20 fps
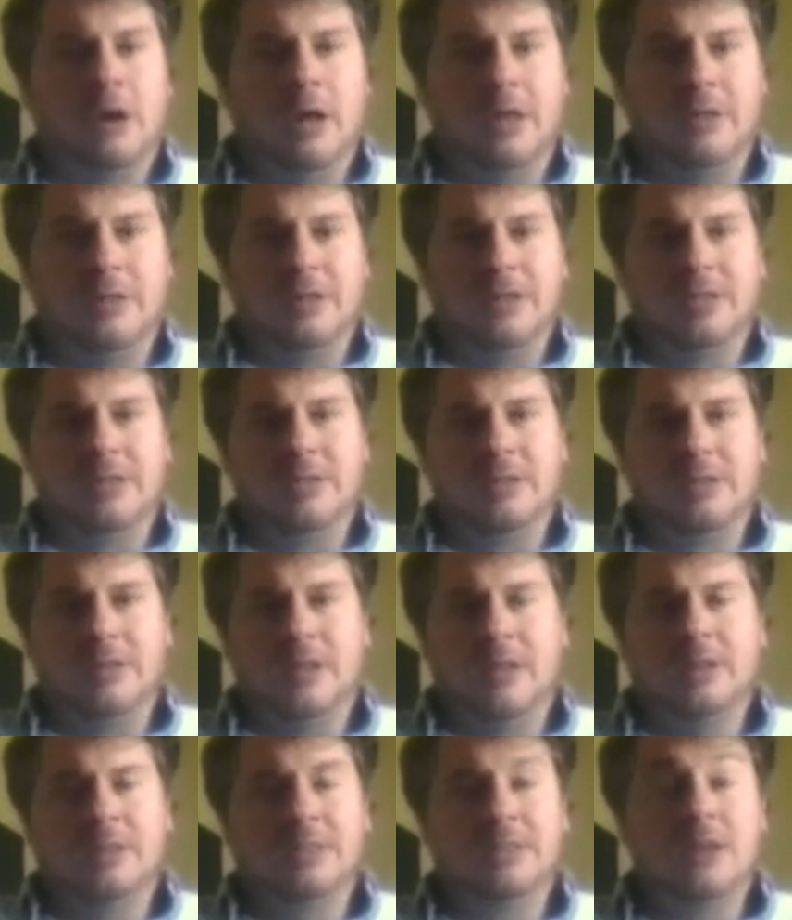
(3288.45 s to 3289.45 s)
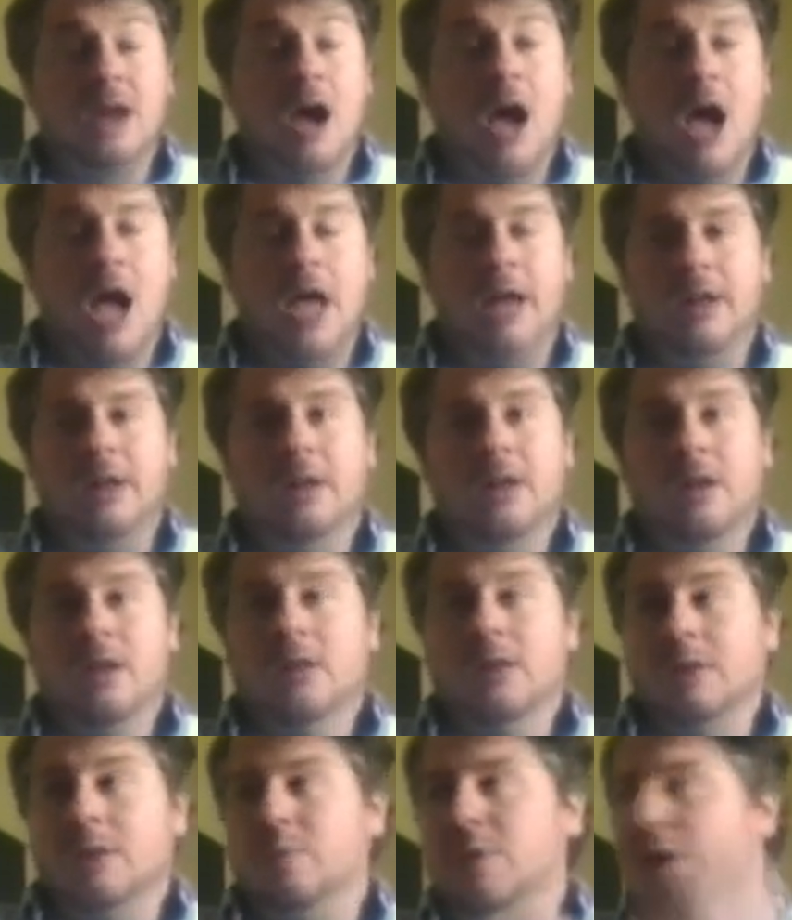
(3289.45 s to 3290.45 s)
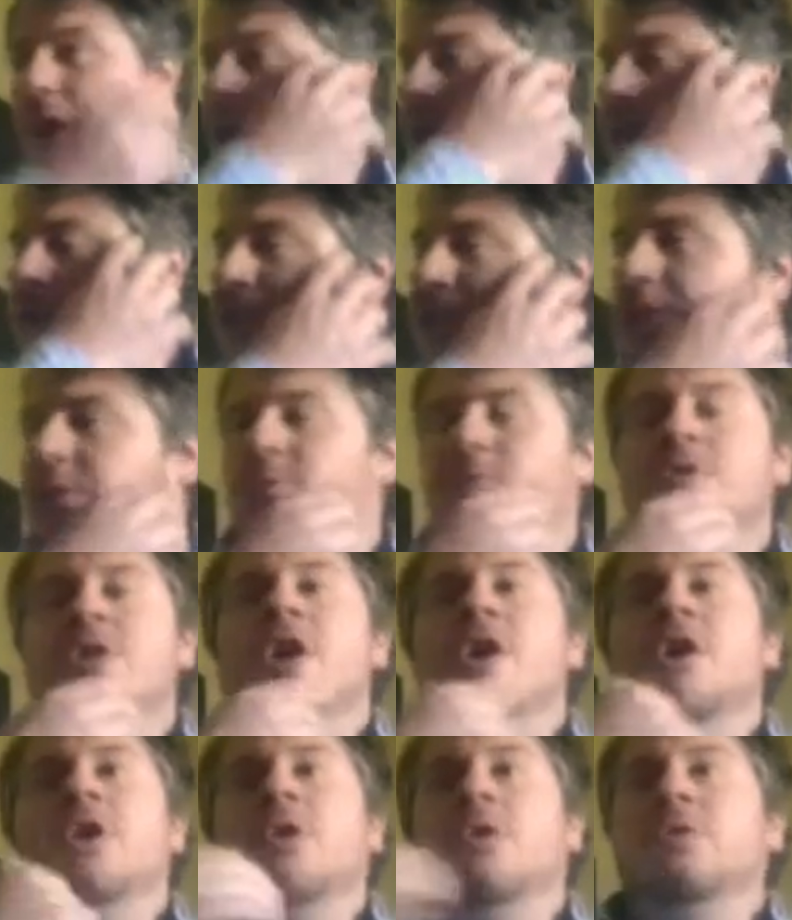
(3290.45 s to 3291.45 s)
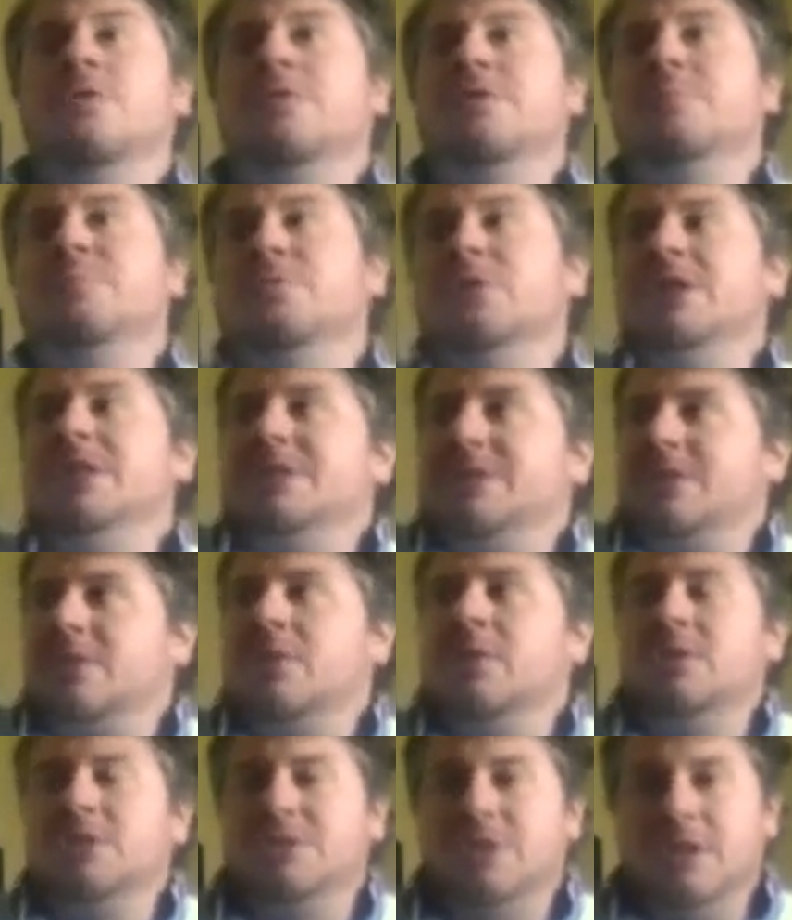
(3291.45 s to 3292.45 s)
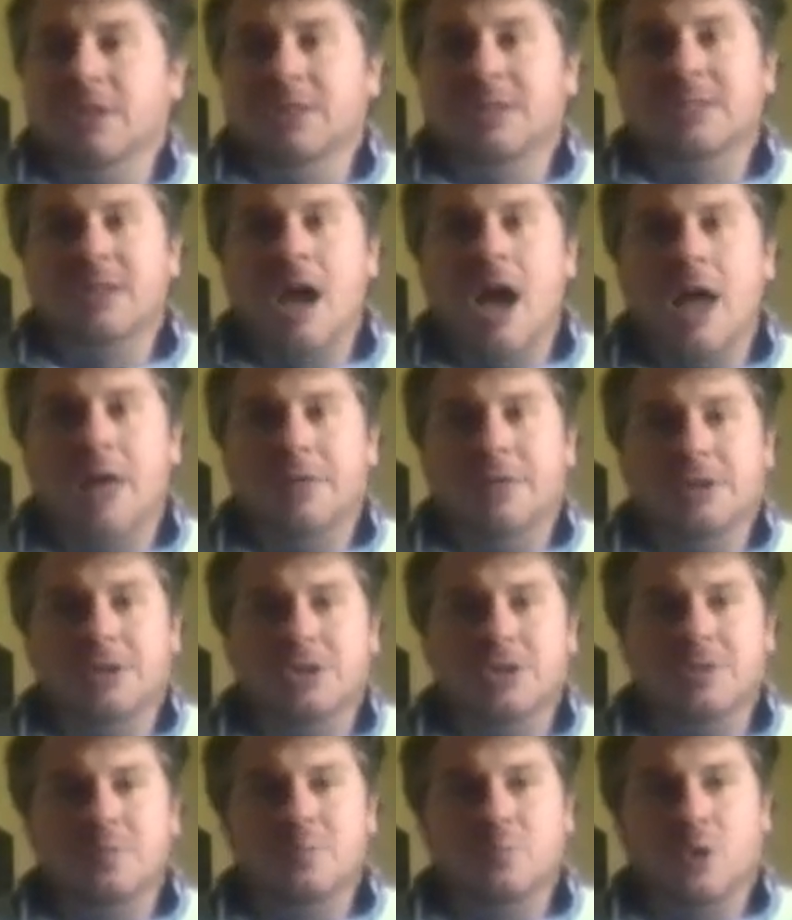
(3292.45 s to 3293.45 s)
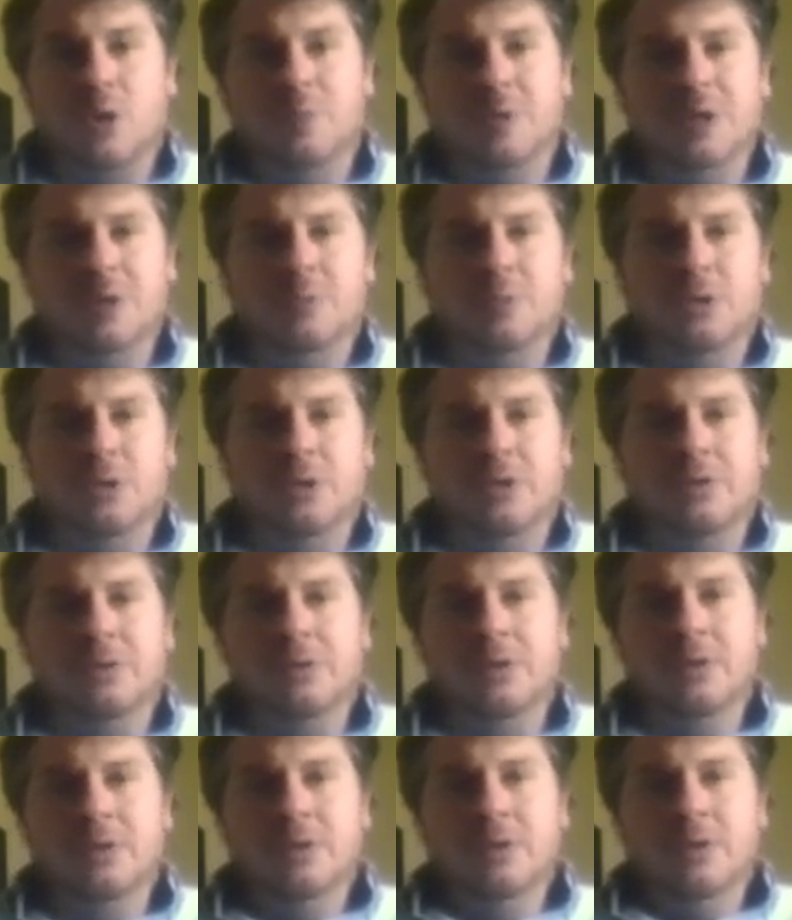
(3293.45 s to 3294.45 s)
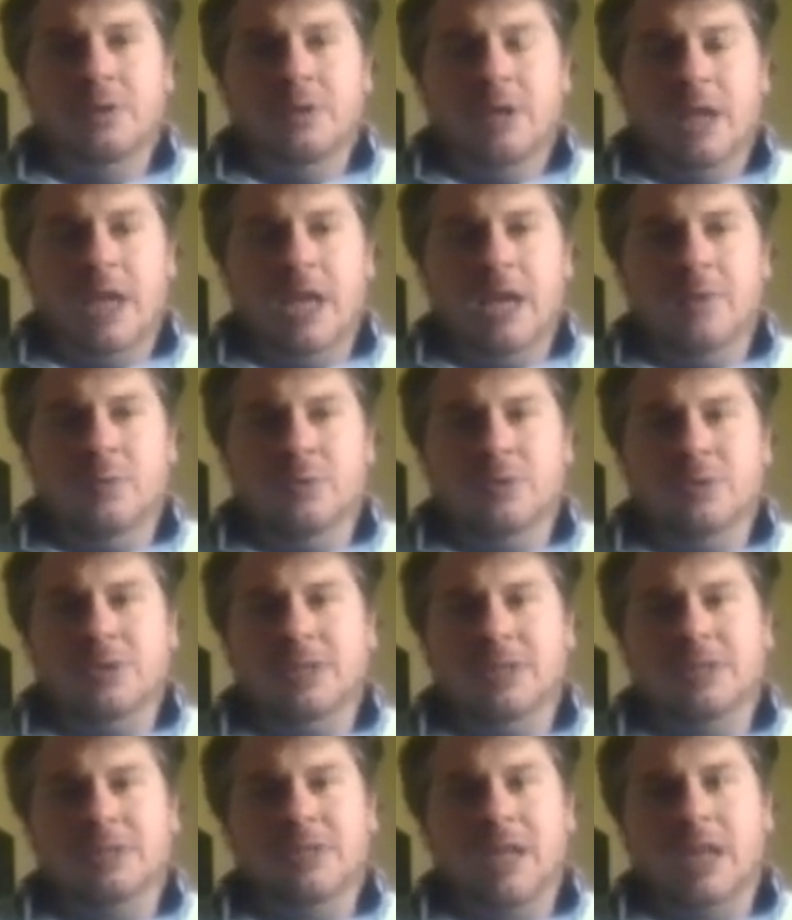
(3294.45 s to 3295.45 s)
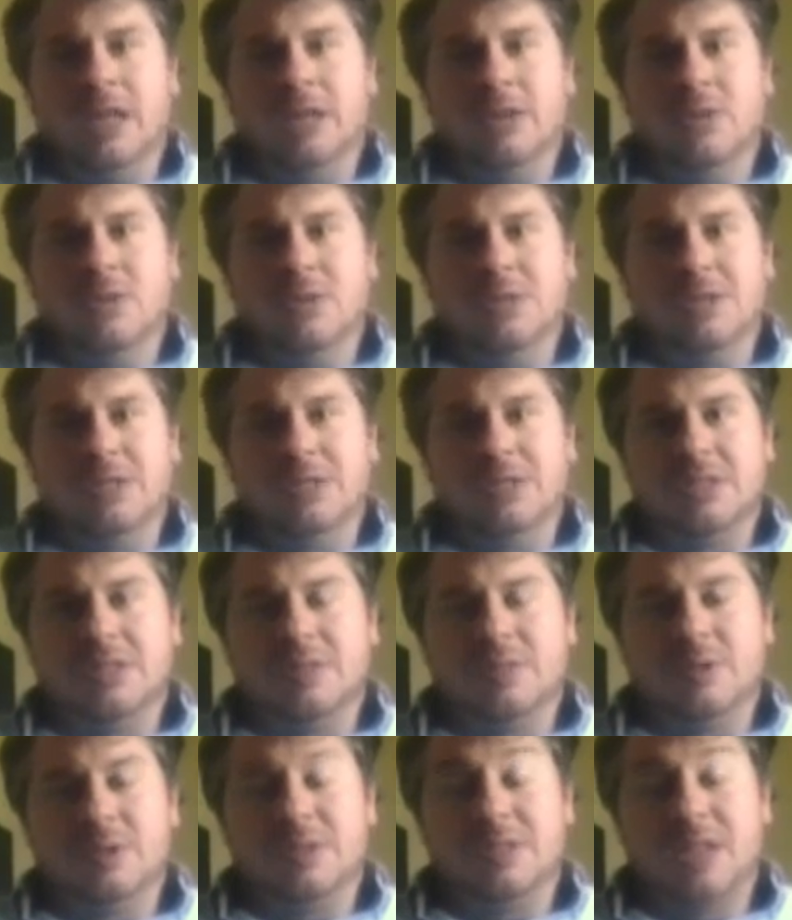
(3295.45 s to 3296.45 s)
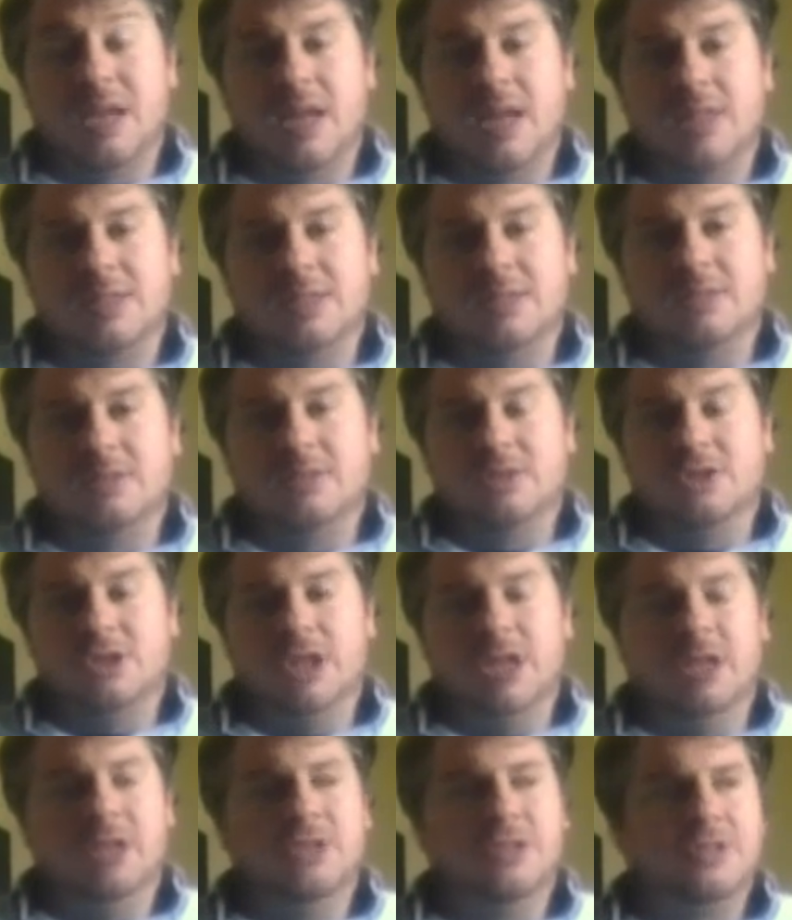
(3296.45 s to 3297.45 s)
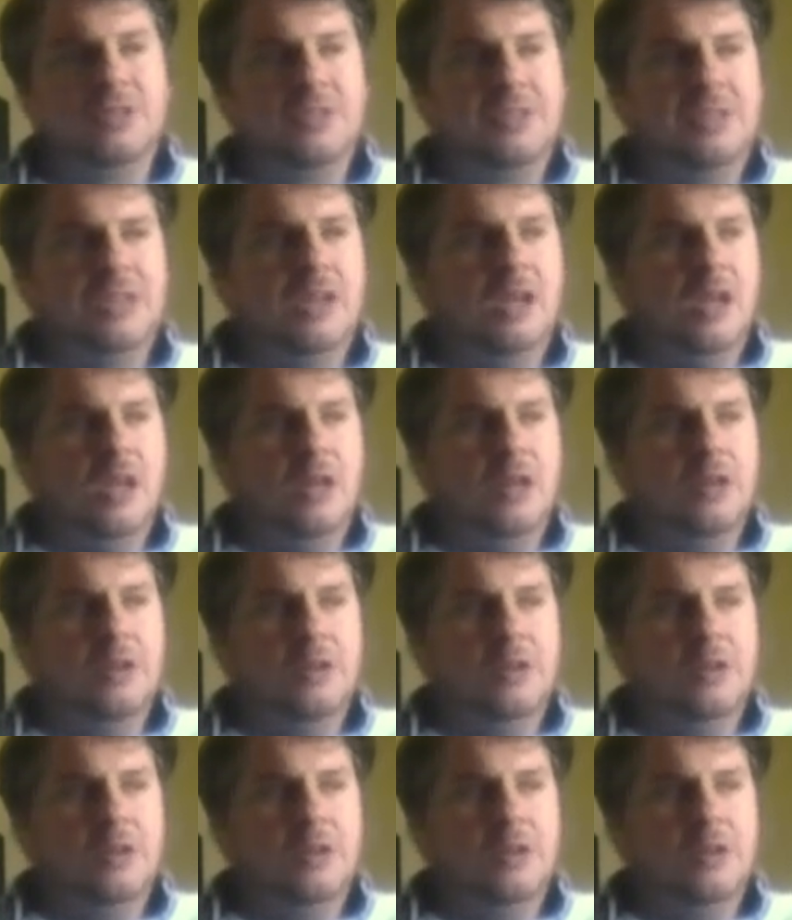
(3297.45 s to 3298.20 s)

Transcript: I think that, and it's not, like we also know from research that it's not that just more people are able to get diagnoses, because that hasn't changed a ton.